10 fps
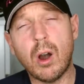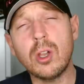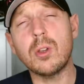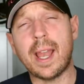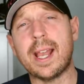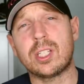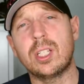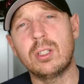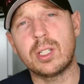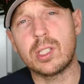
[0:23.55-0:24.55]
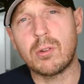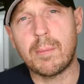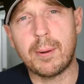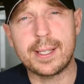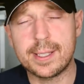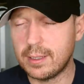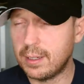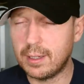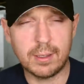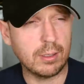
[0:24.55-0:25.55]
Are you actually looking to replace
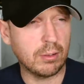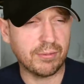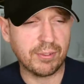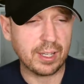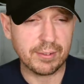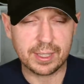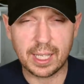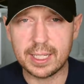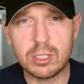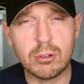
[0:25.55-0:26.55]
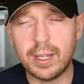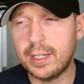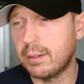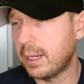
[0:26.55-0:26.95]
uh, your favorite daily trainer?